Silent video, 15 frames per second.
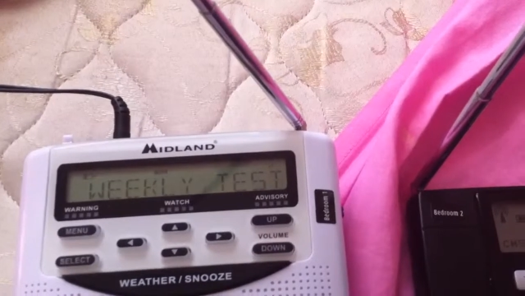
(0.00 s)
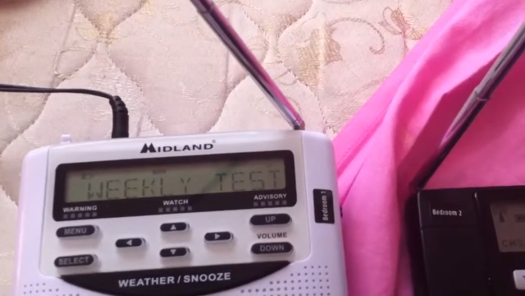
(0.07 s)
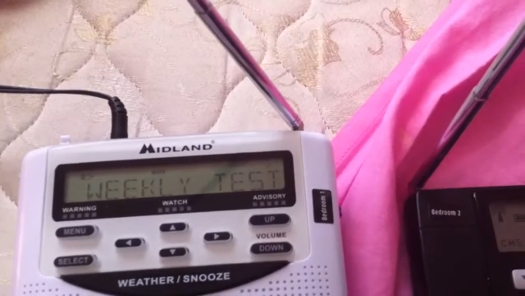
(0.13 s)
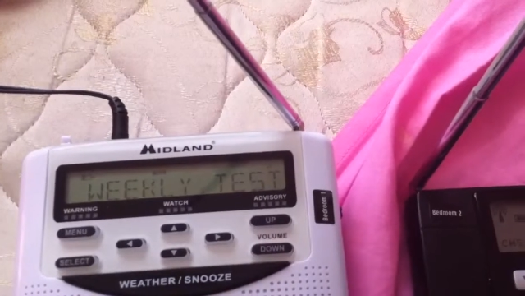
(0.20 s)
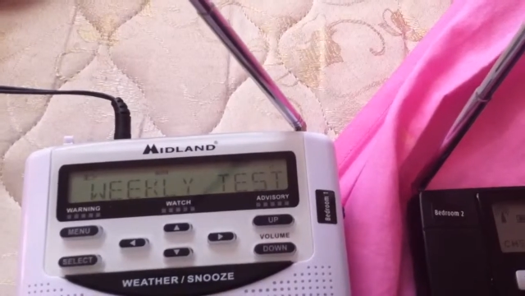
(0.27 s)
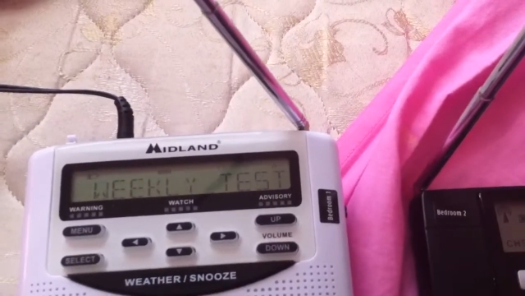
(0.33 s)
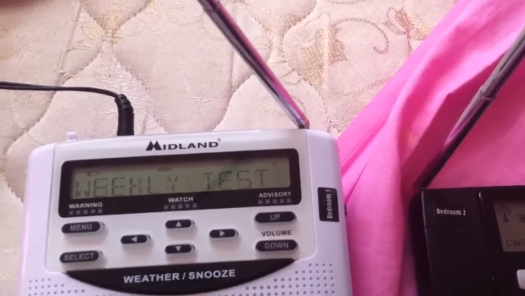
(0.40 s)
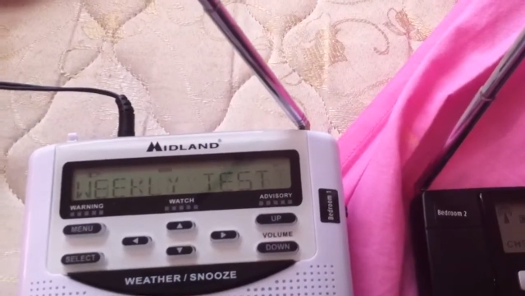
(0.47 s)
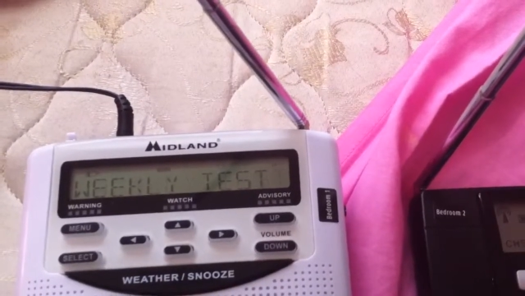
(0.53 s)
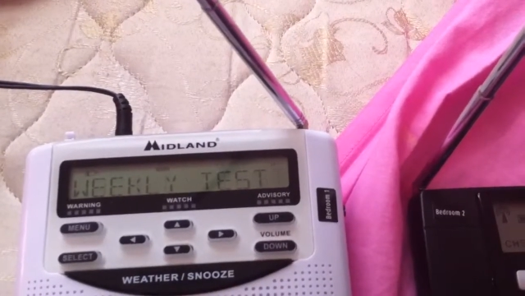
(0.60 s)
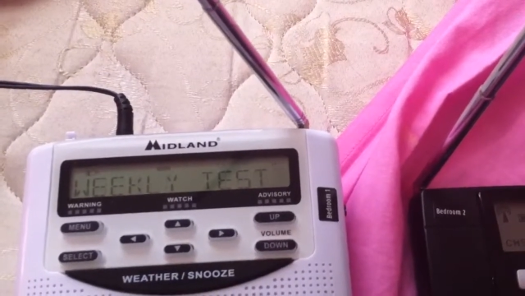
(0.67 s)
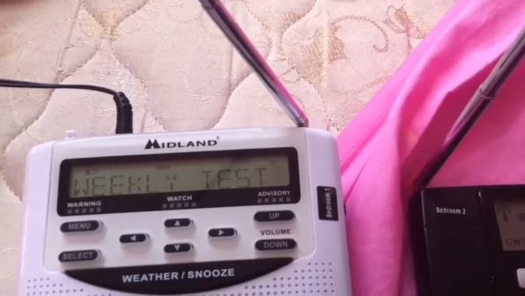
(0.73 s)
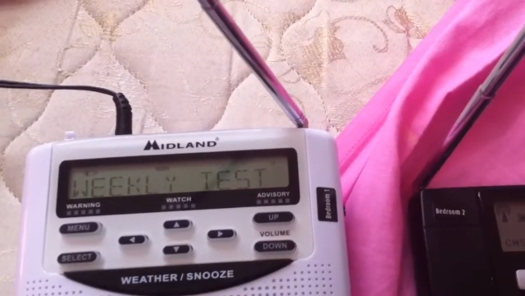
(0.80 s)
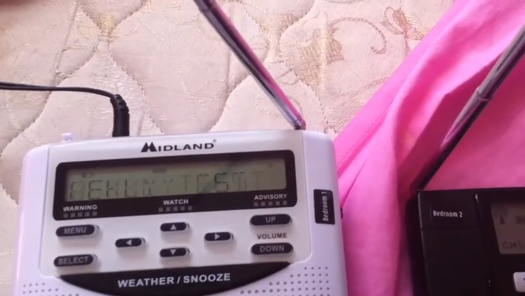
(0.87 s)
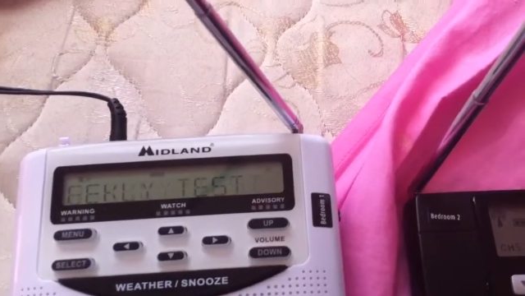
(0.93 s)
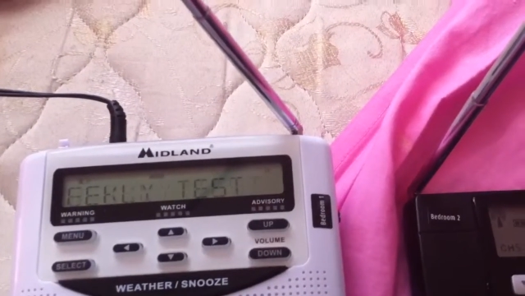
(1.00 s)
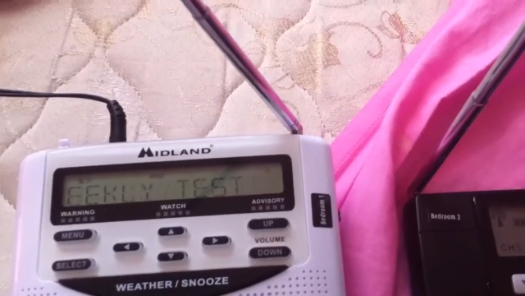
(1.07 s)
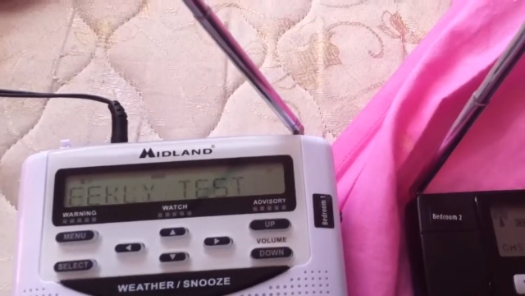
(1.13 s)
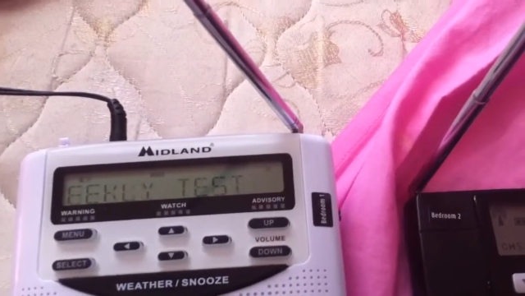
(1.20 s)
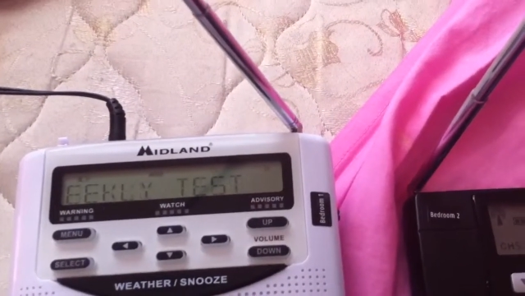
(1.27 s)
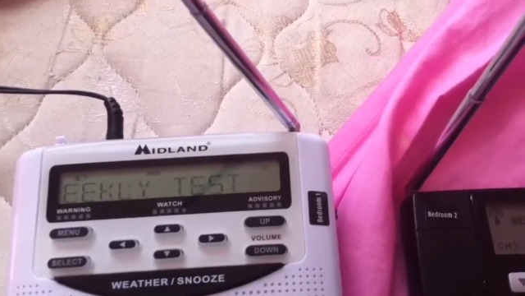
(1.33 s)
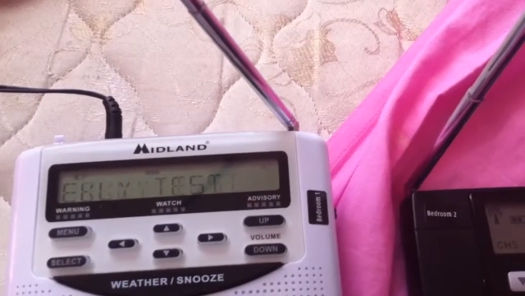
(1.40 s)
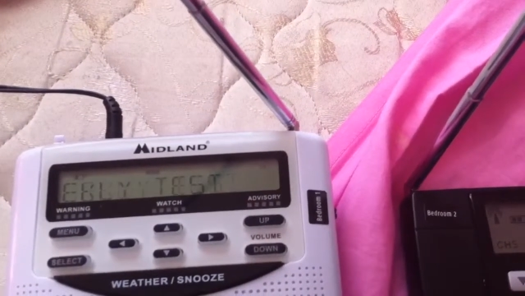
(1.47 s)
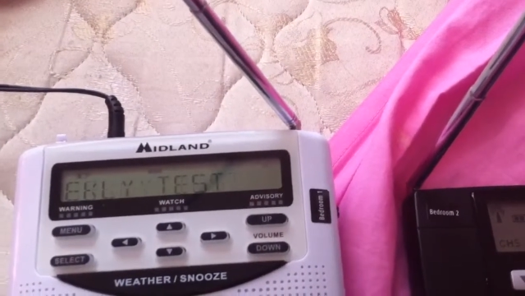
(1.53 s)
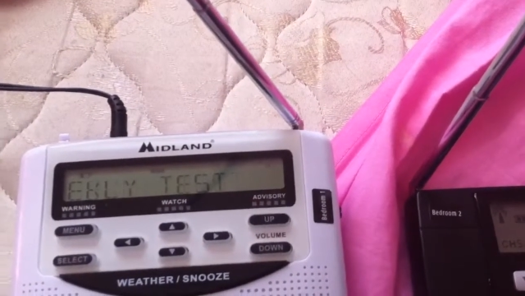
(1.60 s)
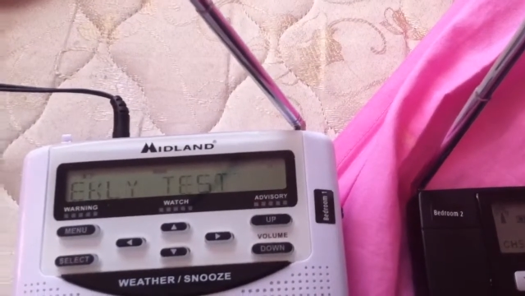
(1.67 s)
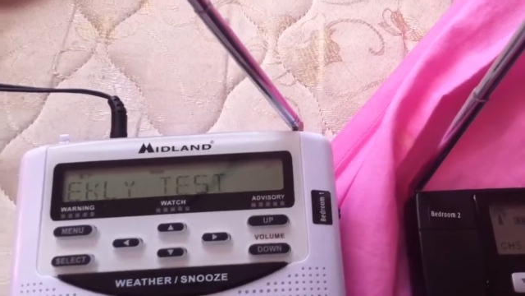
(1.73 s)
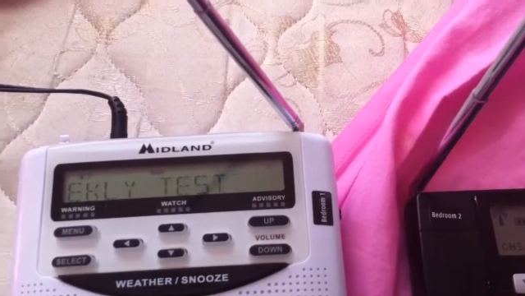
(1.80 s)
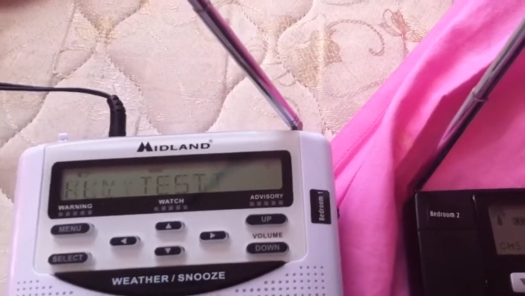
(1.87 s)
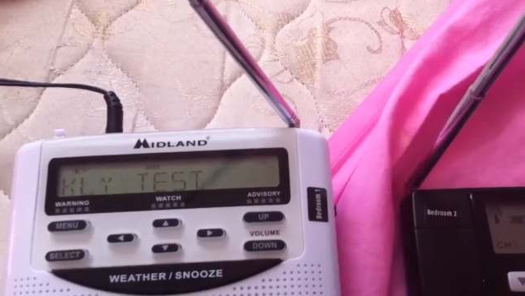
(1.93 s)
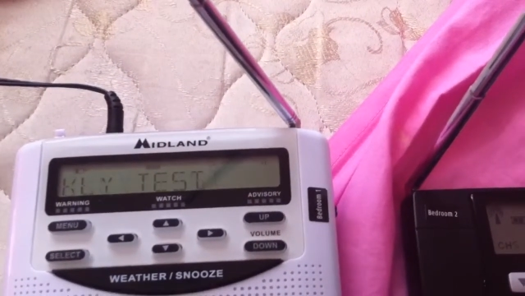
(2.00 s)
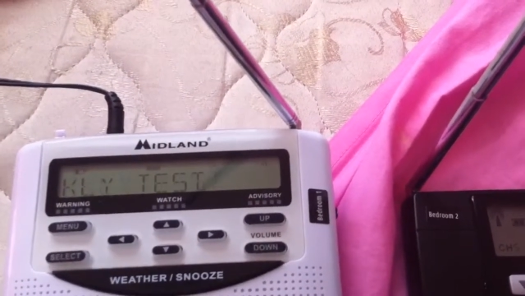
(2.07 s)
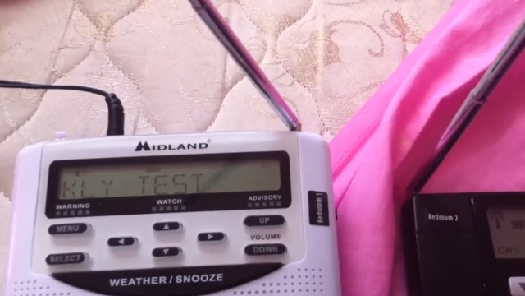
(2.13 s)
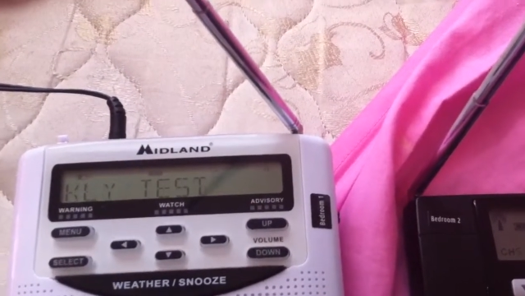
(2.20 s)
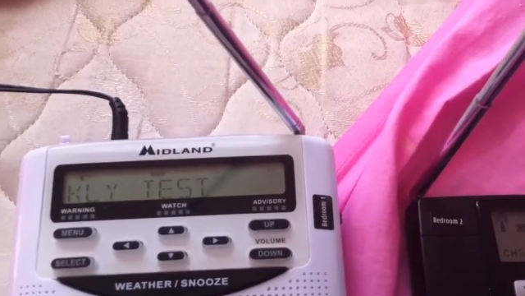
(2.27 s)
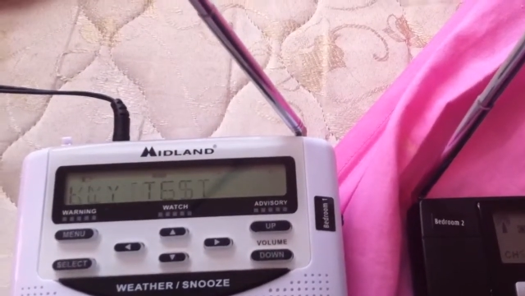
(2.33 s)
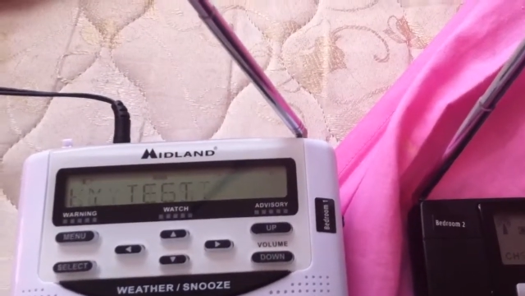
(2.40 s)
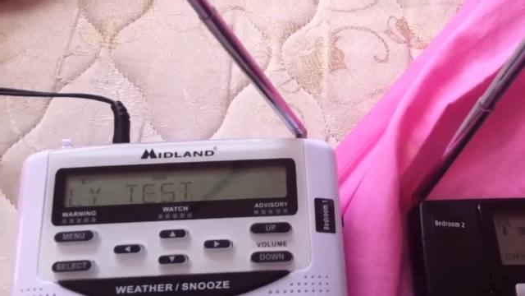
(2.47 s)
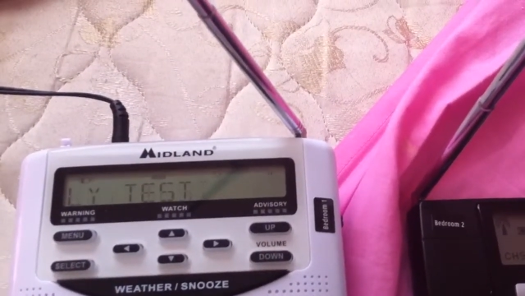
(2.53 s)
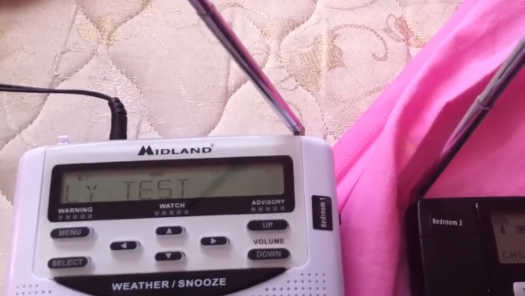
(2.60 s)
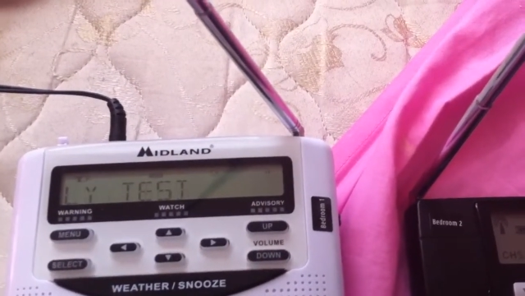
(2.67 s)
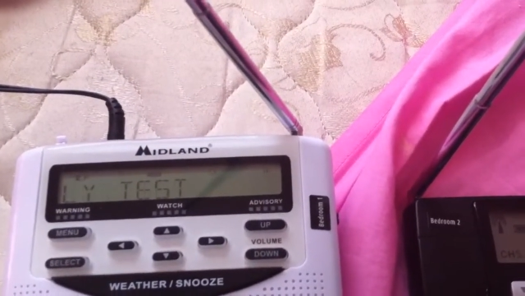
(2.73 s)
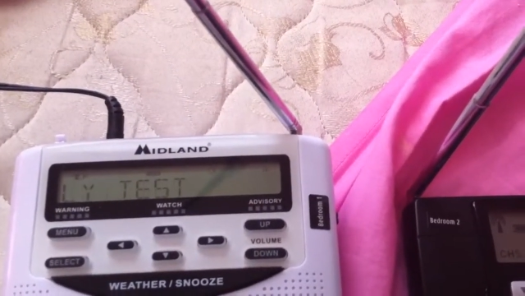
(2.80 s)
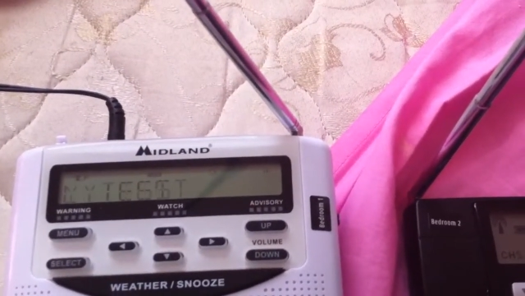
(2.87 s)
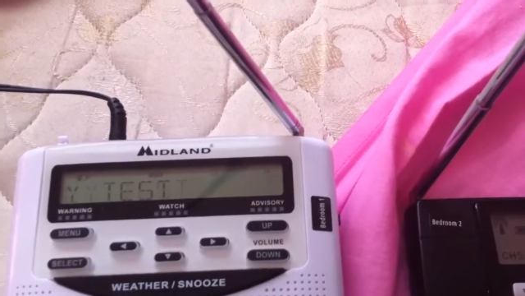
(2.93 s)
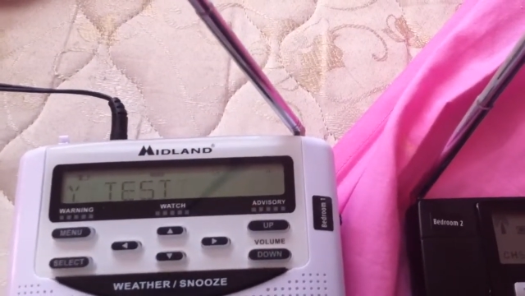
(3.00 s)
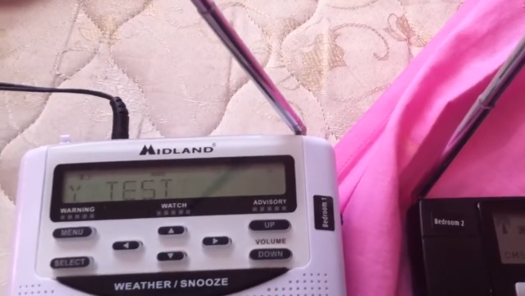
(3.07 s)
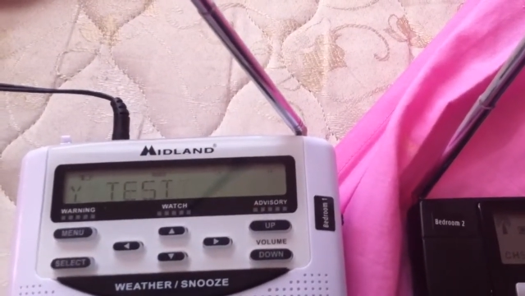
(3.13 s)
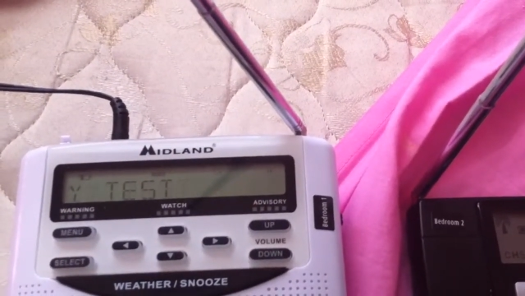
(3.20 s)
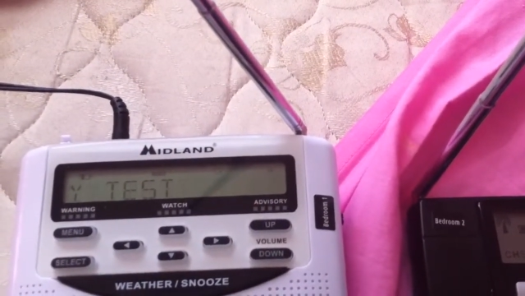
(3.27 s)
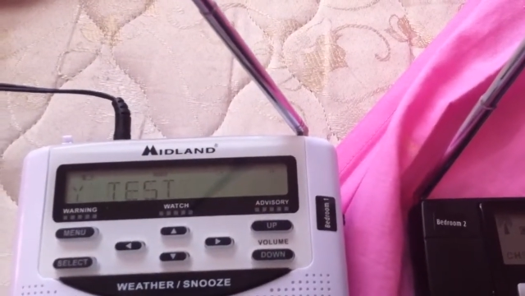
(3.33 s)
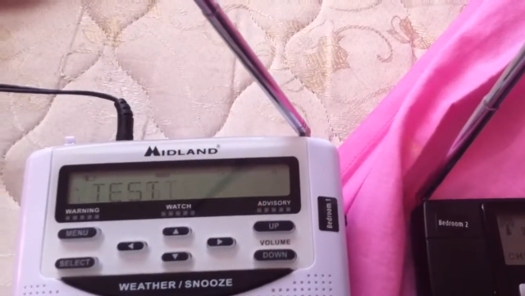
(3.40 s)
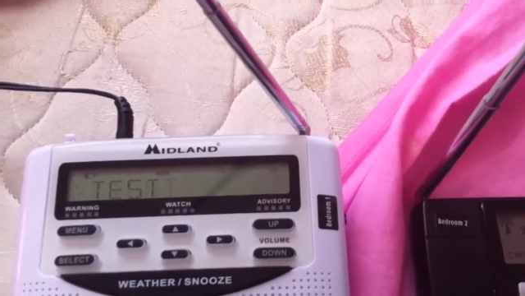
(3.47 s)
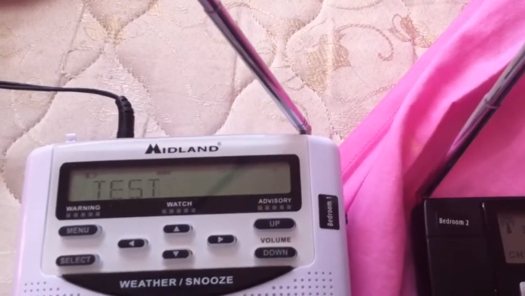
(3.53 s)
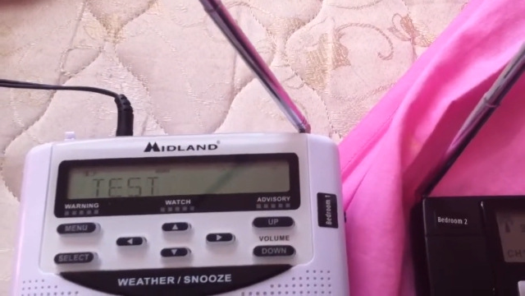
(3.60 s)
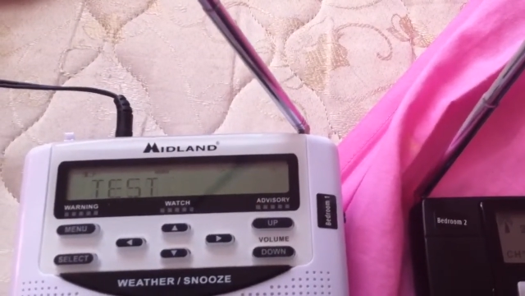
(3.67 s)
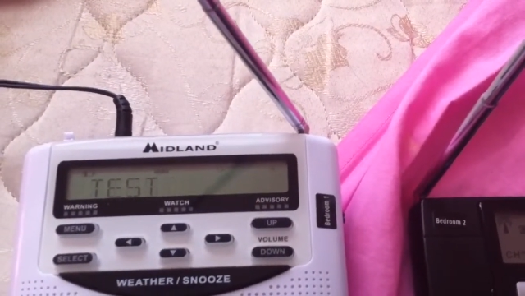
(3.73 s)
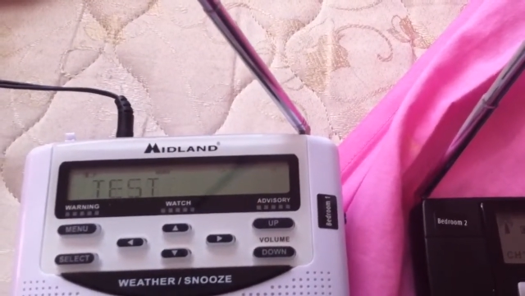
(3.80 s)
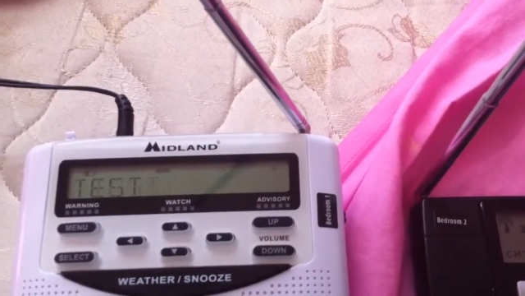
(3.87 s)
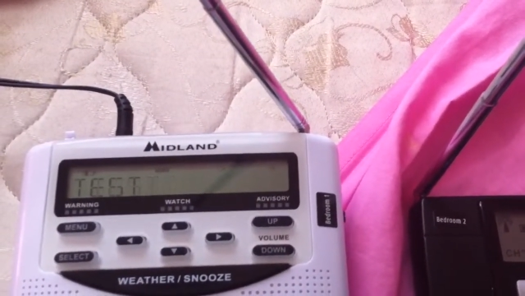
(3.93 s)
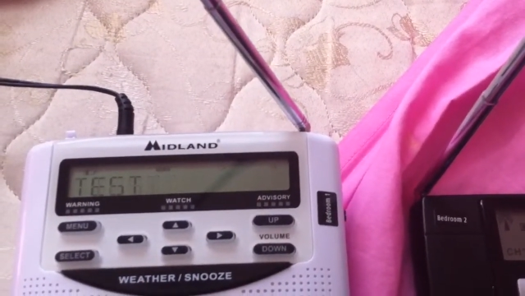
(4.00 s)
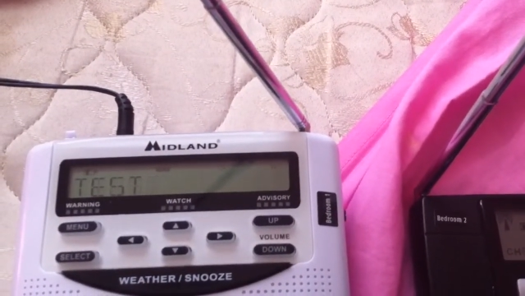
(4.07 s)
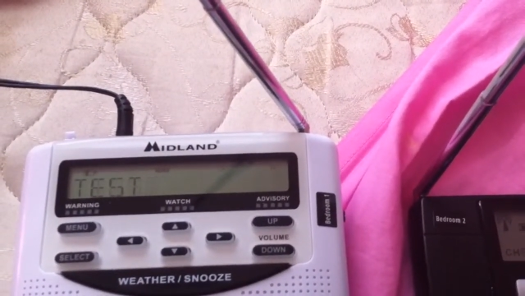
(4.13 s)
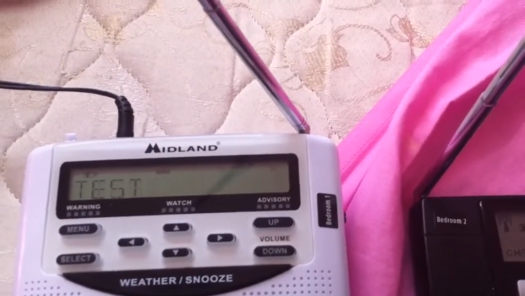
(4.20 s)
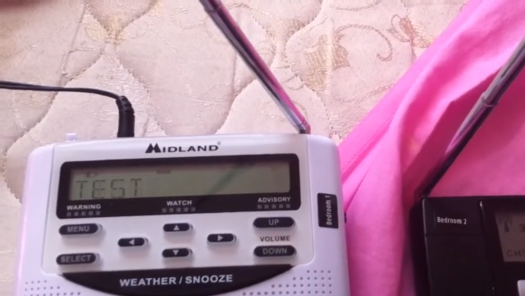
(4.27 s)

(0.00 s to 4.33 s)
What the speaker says: Nobody's mouth can be seen.